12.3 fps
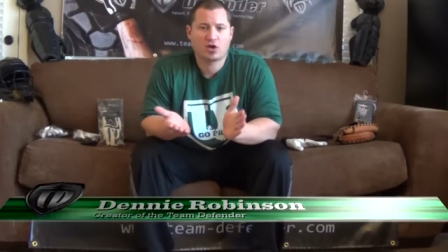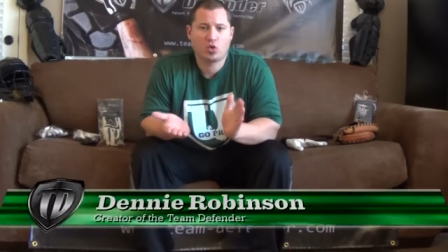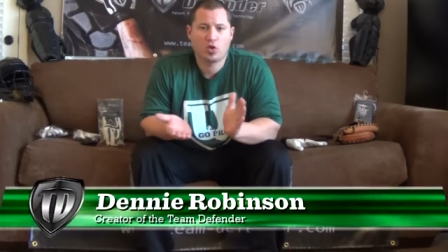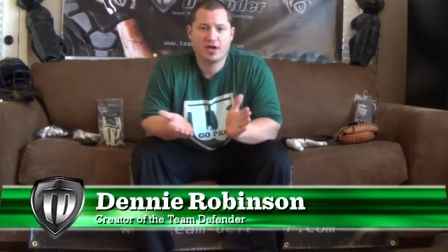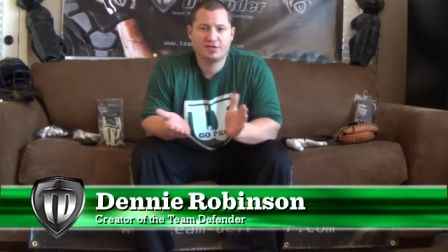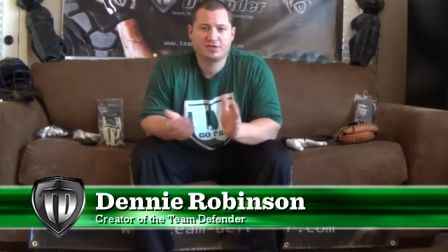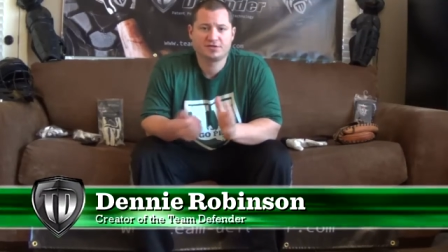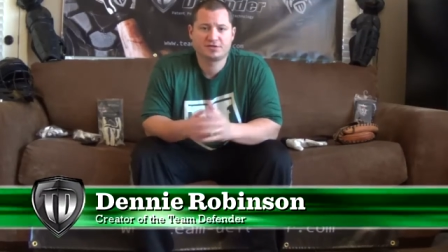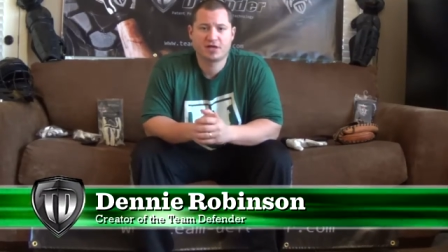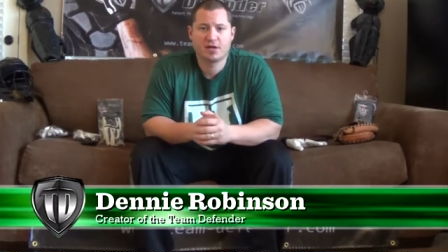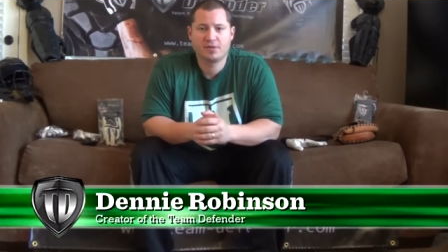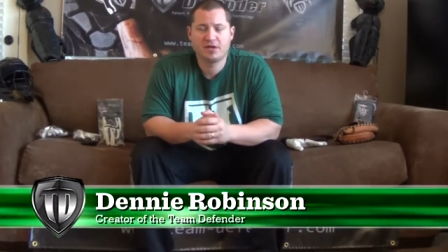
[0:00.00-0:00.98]
of questions
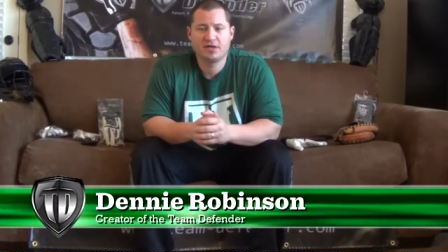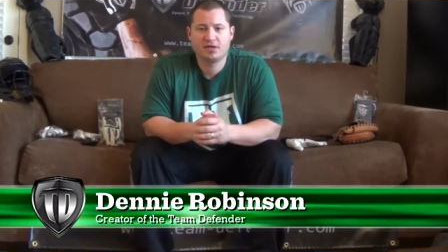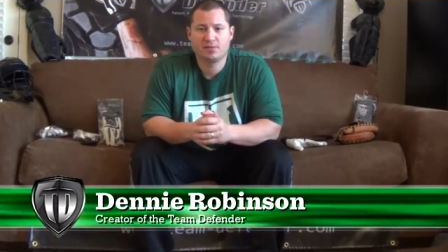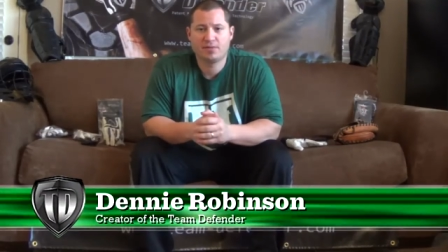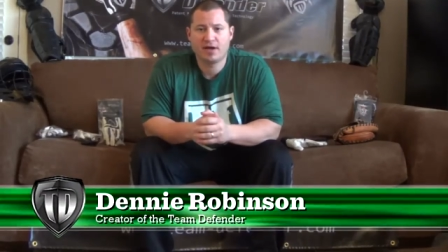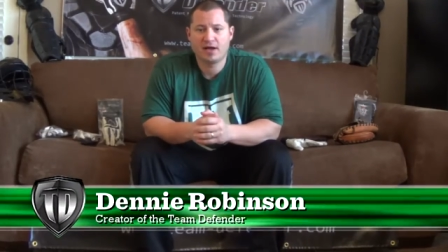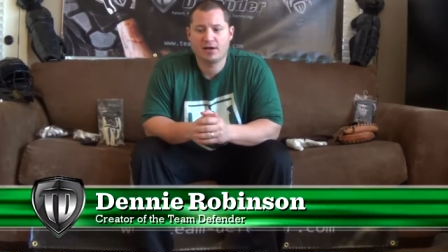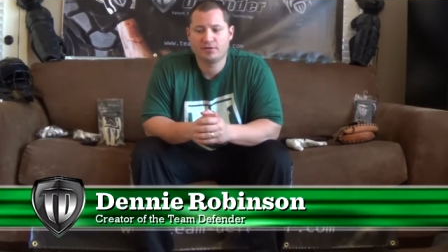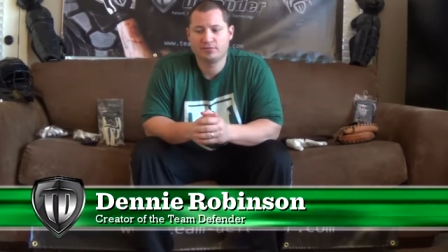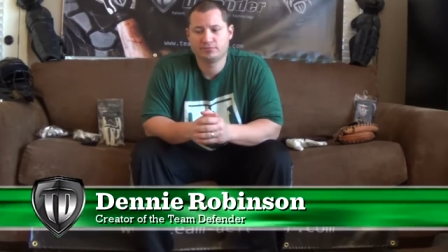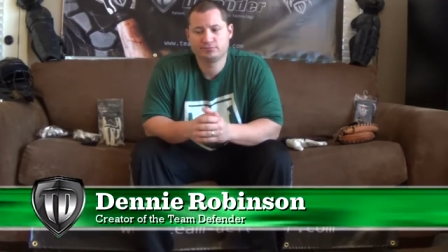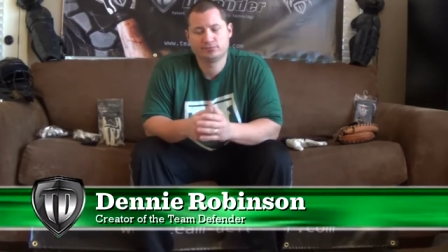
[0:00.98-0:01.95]
coming in
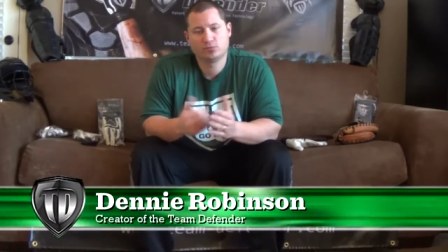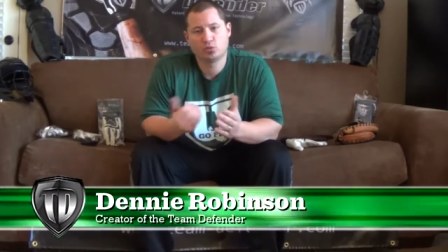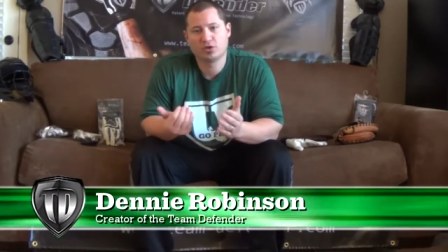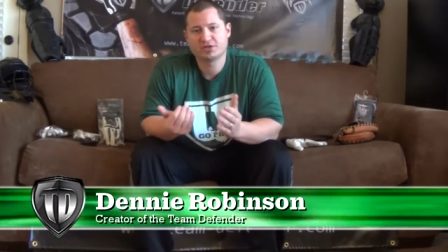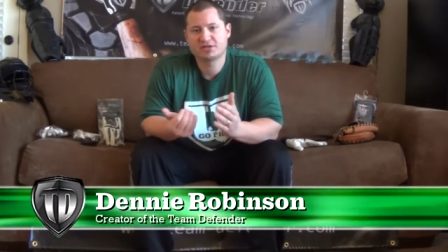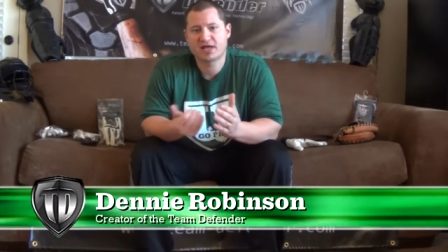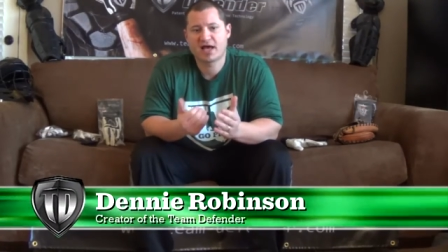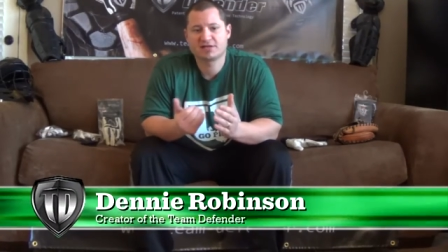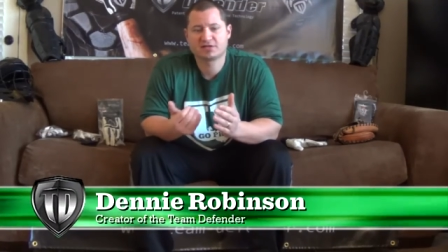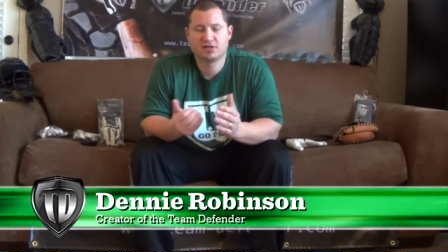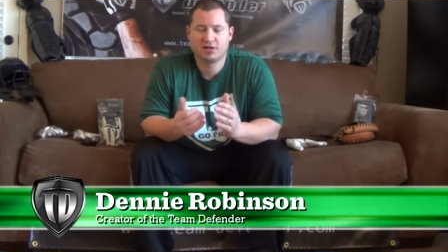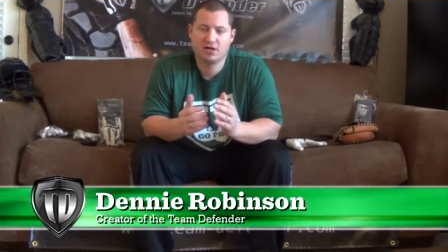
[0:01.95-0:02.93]
about what
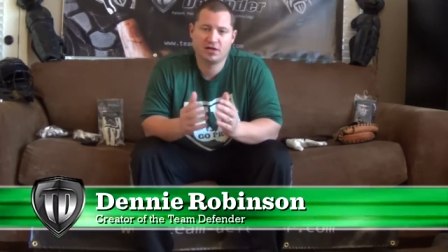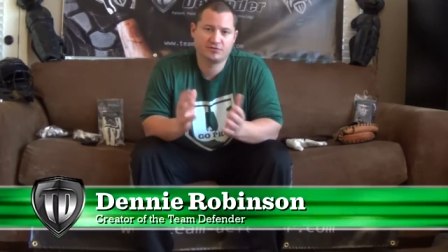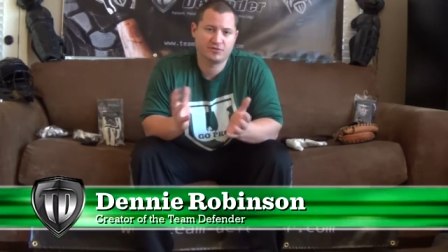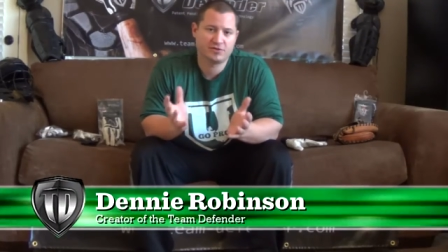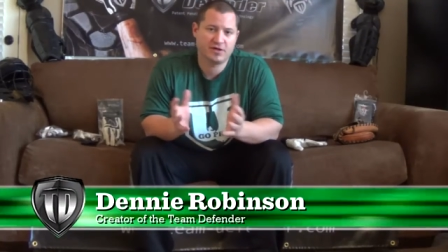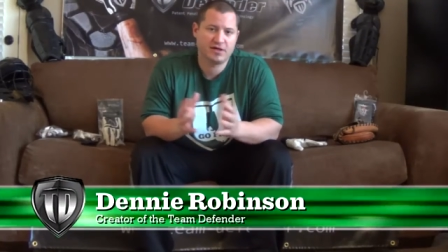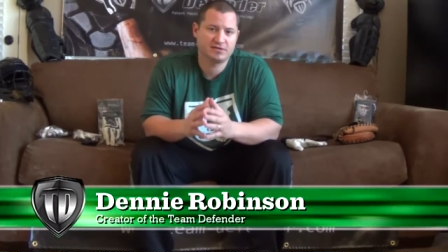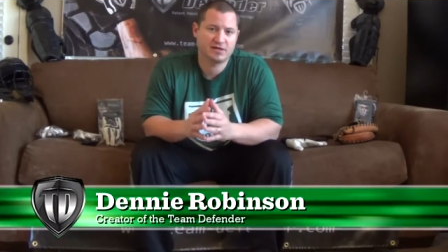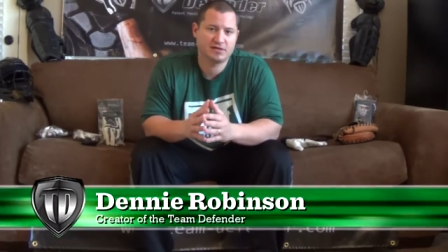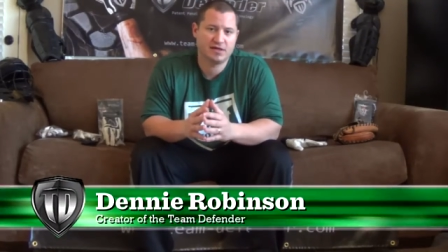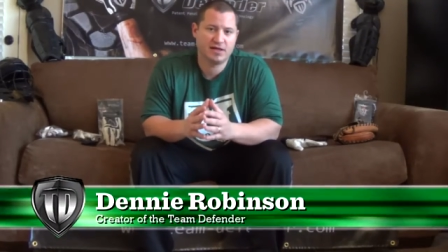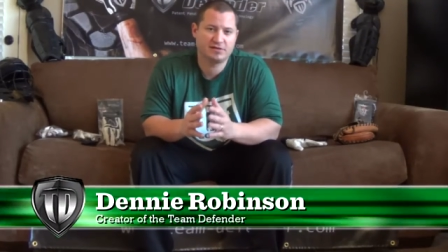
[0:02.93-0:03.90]
size gloves and things
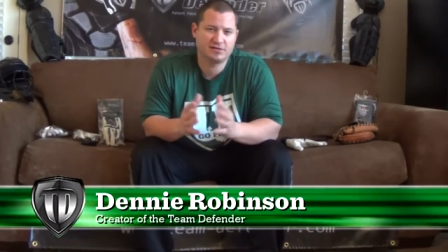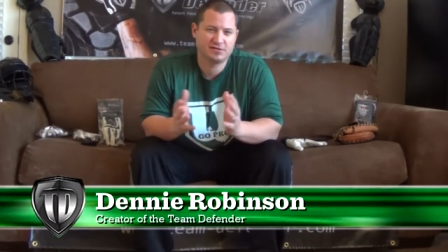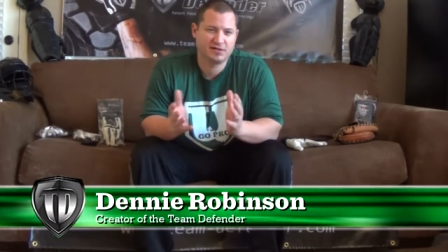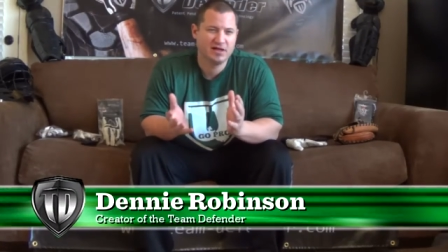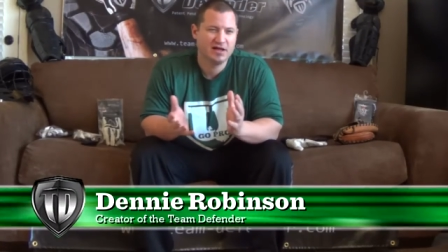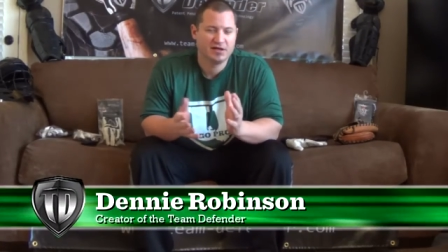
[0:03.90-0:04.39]
like that, just